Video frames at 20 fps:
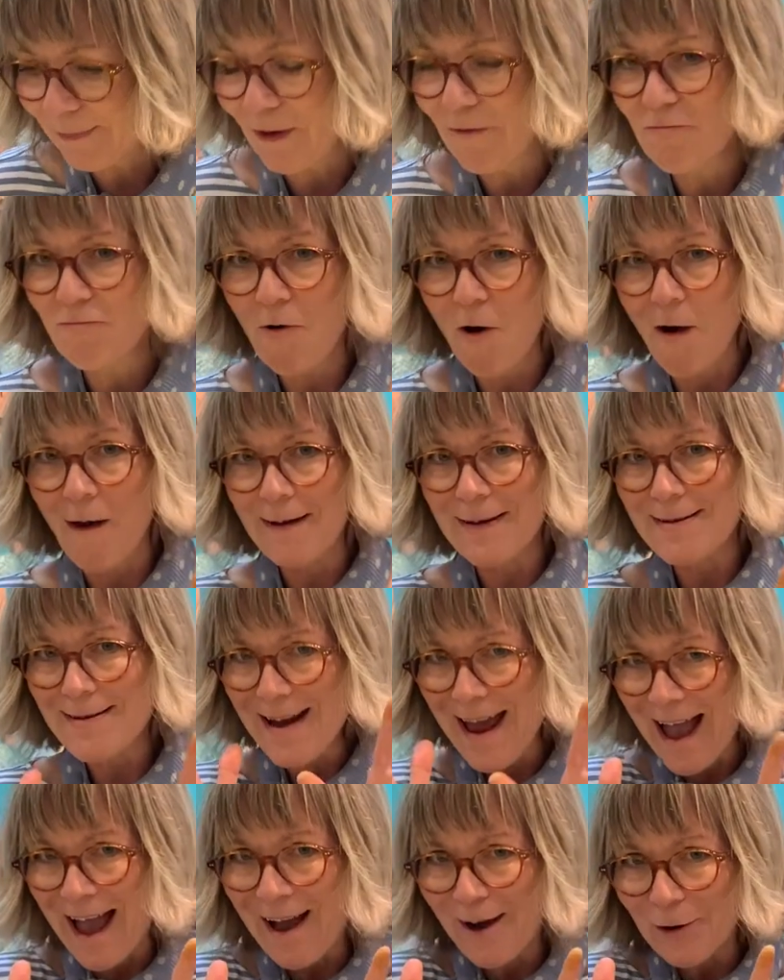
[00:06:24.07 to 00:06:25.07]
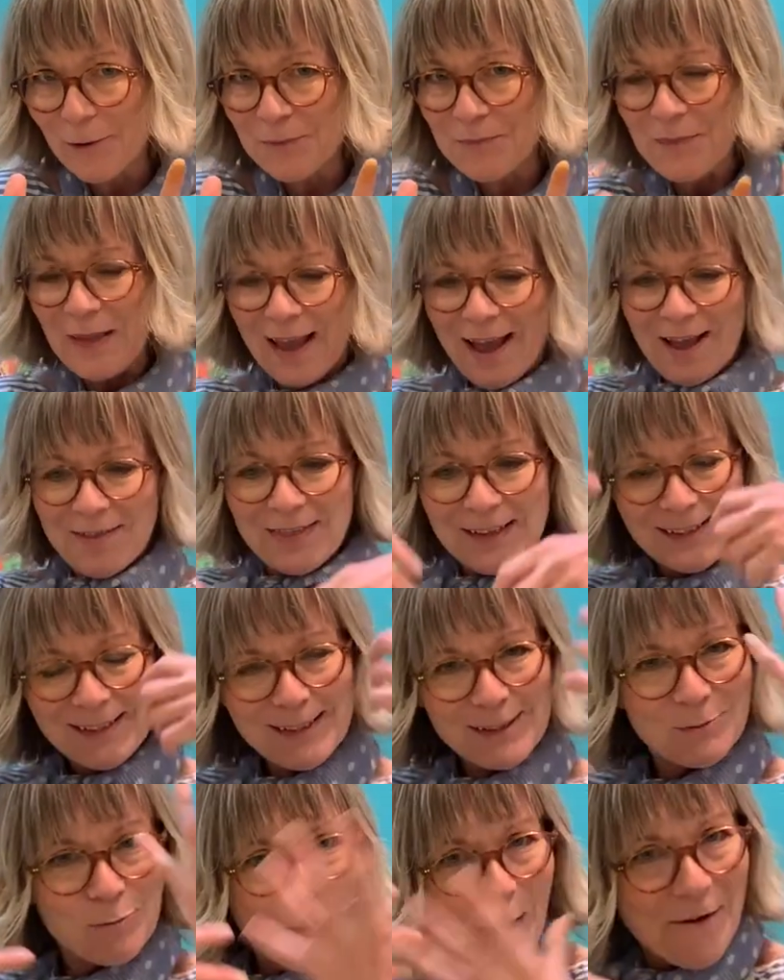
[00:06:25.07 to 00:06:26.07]
Right, now, this
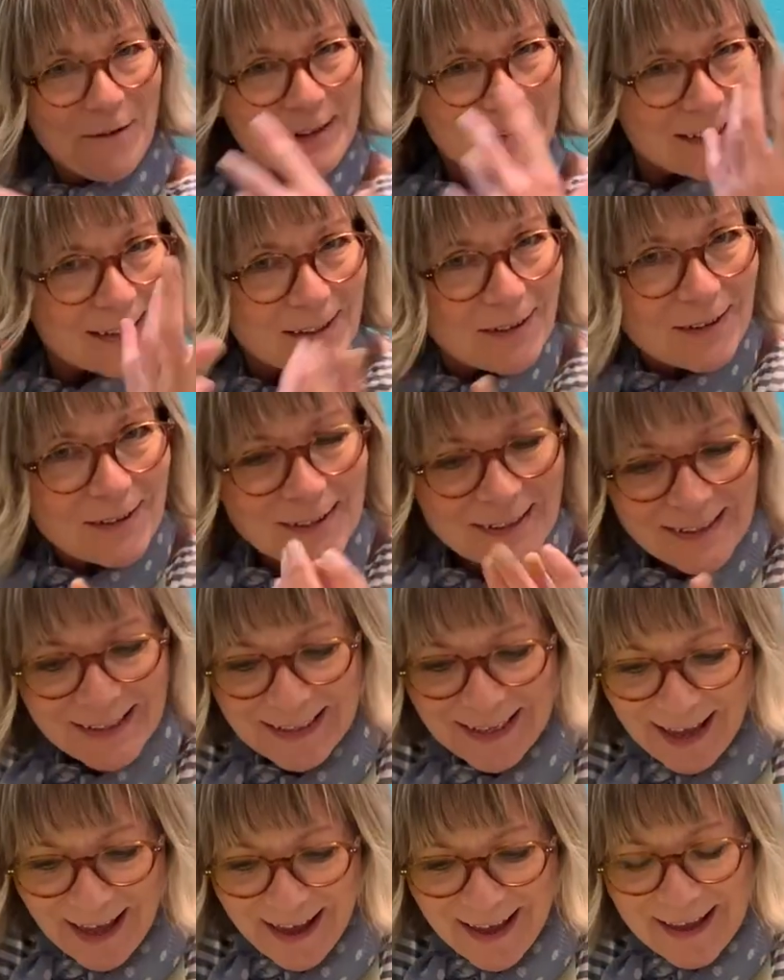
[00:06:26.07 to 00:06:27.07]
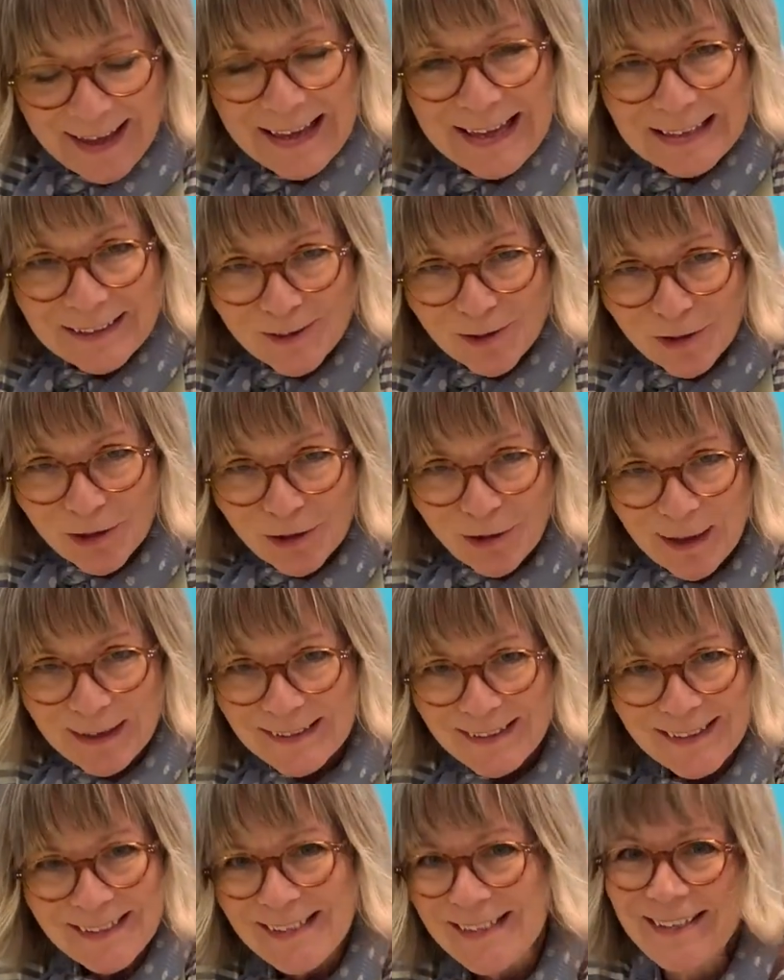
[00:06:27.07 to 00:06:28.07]
is where it starts to get
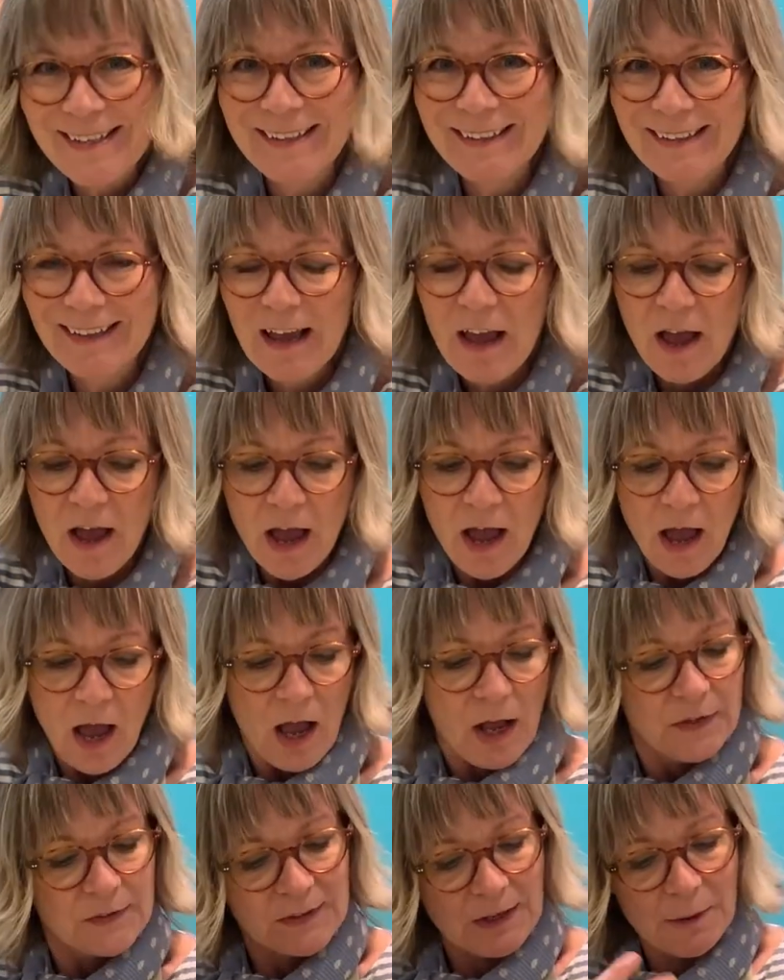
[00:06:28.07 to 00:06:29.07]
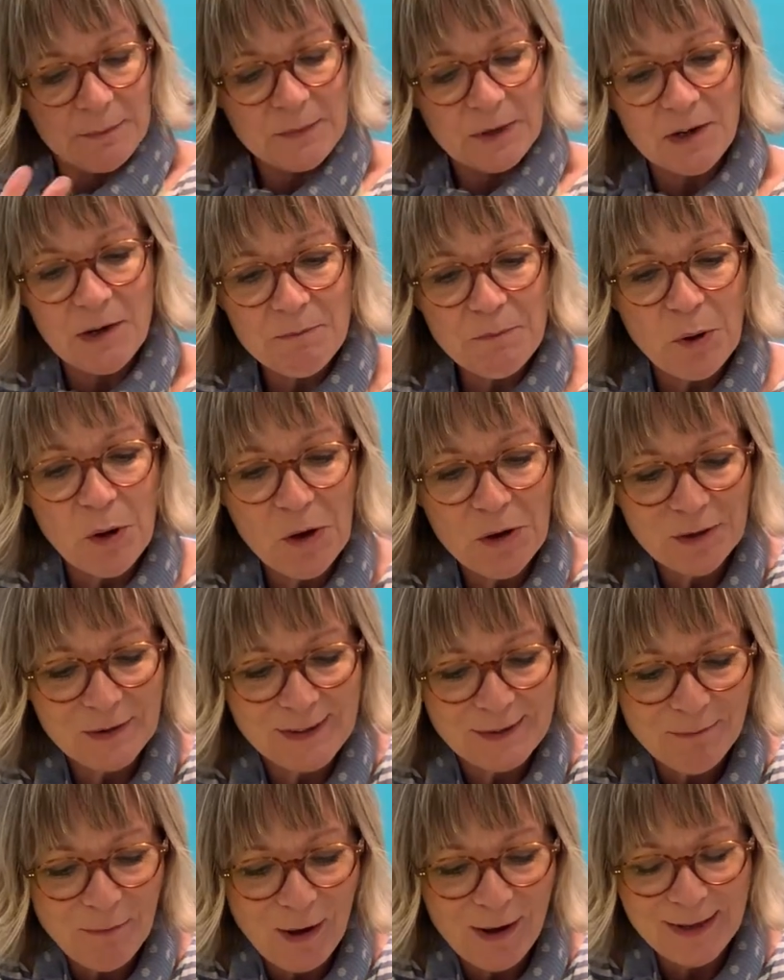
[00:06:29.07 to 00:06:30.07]
interesting. So I'm going to put
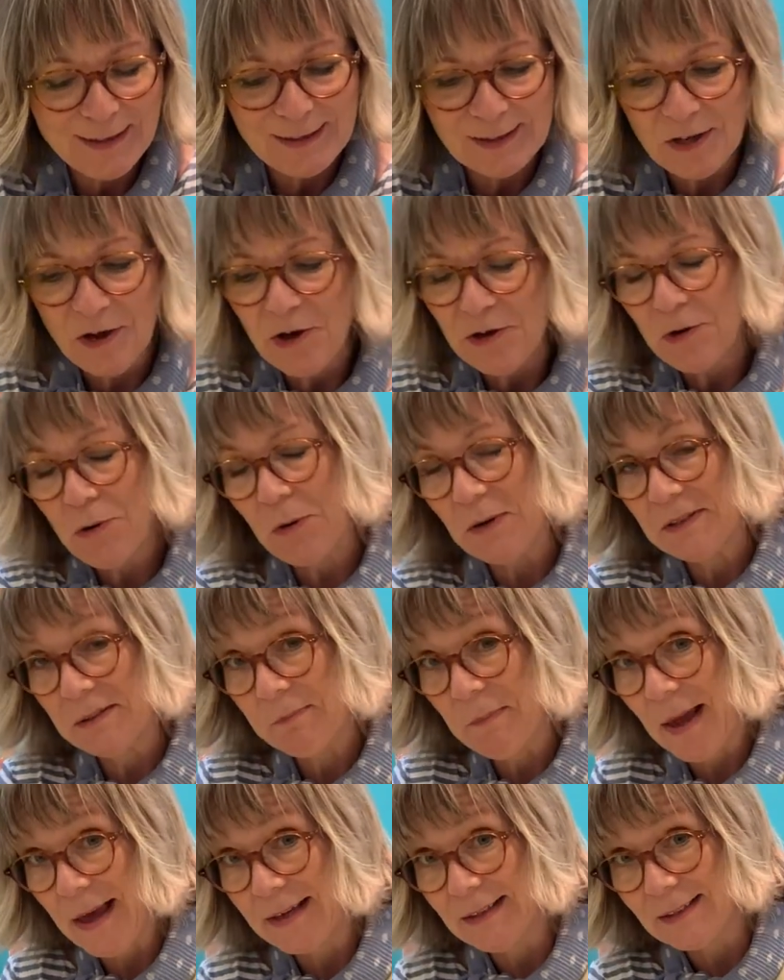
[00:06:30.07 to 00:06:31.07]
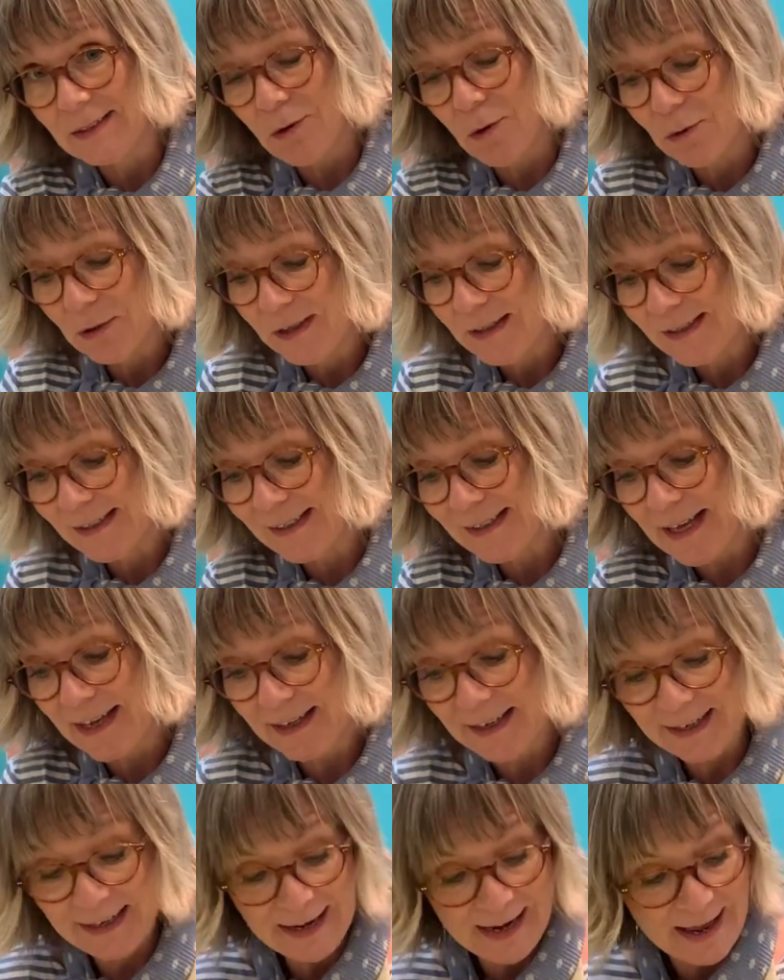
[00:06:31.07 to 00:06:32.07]
my turquoise paint on in a
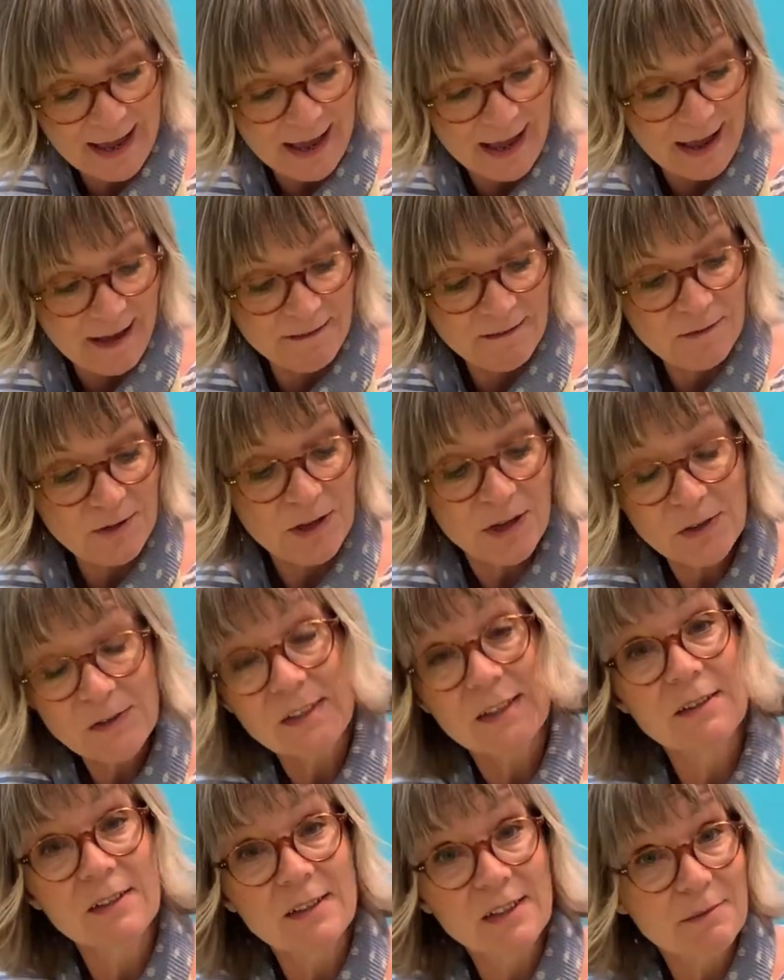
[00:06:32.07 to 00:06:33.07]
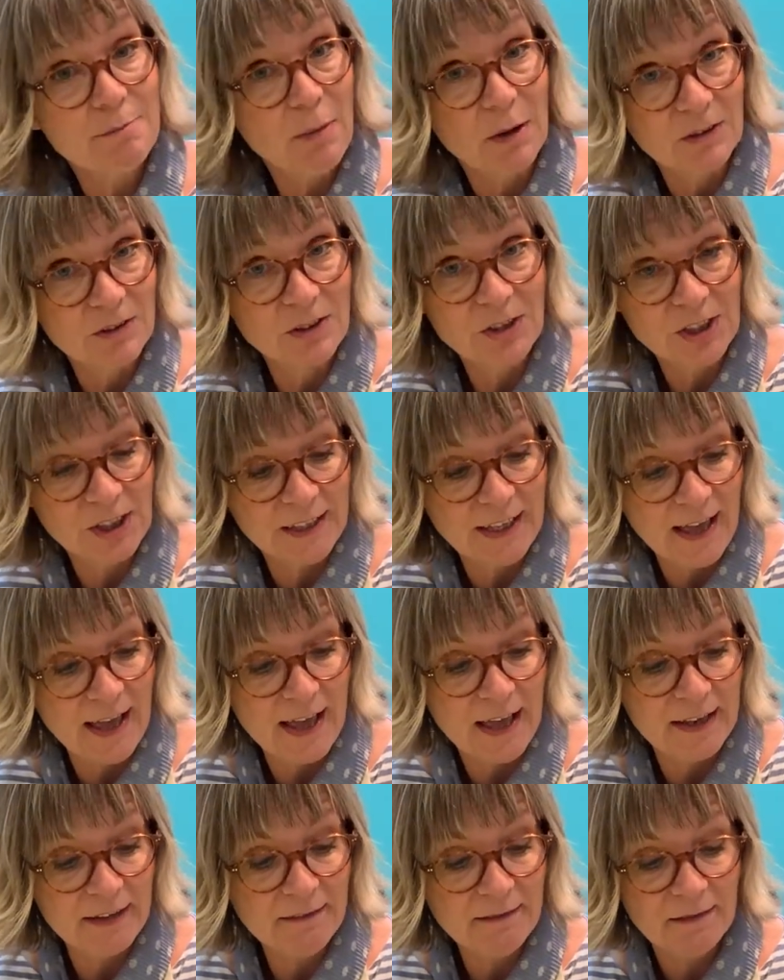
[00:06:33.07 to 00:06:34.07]
second layer, using the sponge
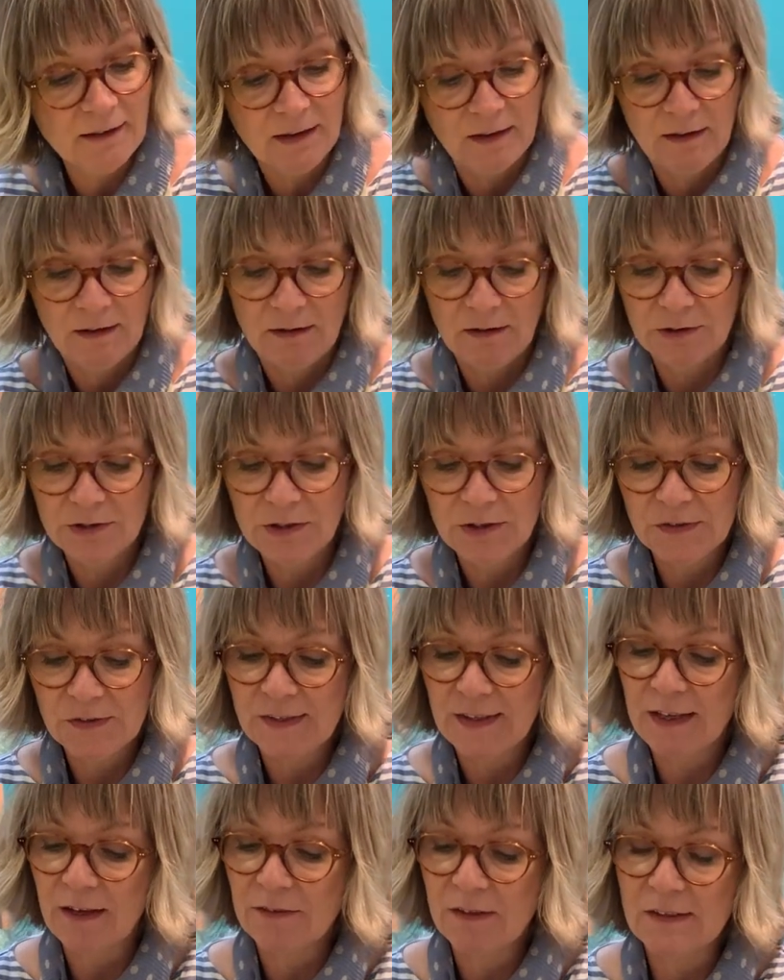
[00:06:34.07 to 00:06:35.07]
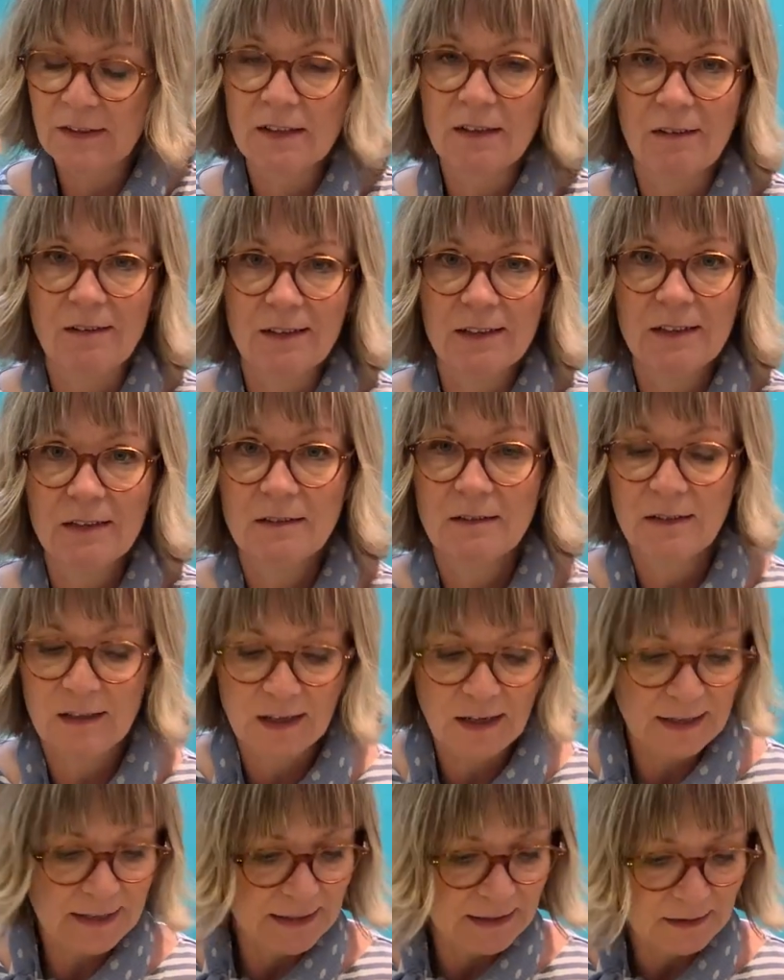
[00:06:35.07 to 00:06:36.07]
again. I'll use the other side, the
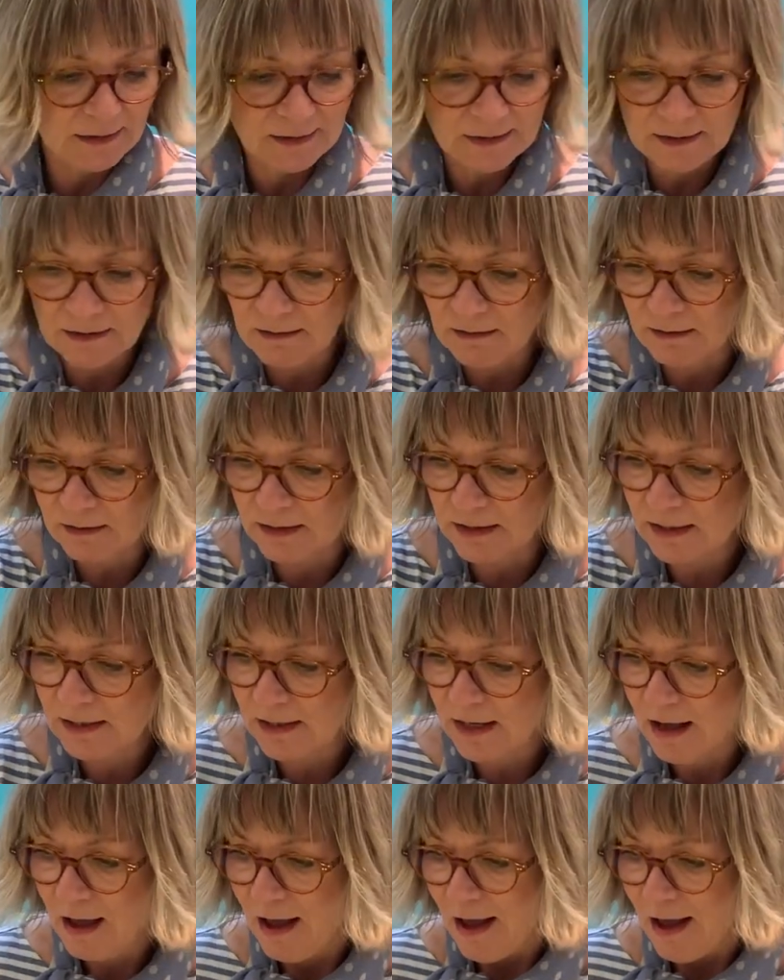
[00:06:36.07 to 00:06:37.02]
clean side.